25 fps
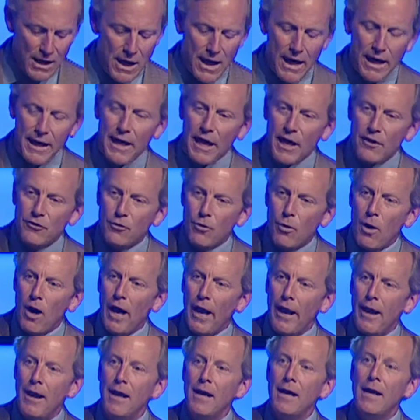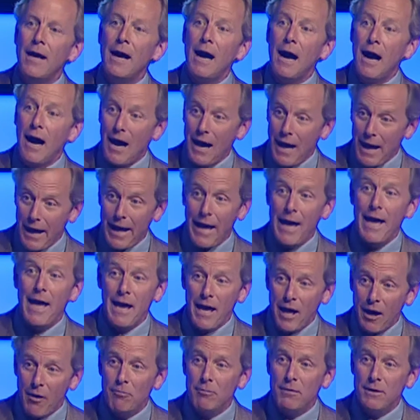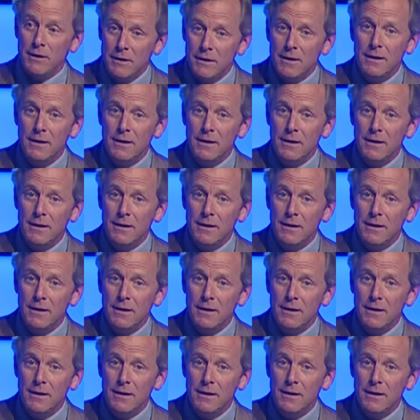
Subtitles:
And guess what? I am